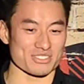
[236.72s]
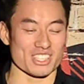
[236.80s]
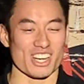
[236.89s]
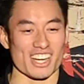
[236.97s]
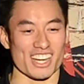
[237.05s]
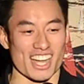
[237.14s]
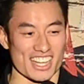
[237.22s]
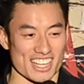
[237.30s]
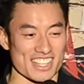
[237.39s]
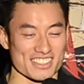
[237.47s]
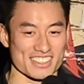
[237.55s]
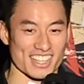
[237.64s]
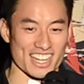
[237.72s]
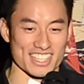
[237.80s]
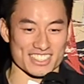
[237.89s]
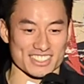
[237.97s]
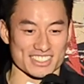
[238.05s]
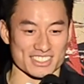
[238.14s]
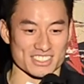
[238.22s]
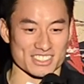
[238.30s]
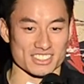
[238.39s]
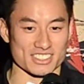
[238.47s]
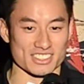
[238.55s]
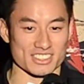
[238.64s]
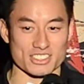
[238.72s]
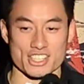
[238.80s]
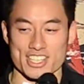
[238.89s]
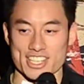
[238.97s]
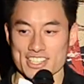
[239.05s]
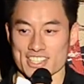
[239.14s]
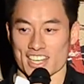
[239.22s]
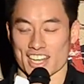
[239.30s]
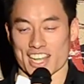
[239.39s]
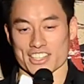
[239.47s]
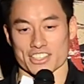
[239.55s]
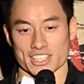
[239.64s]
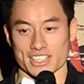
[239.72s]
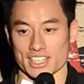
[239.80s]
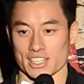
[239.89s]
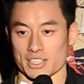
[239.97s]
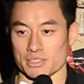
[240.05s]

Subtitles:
No, I. She's here tonight, actually.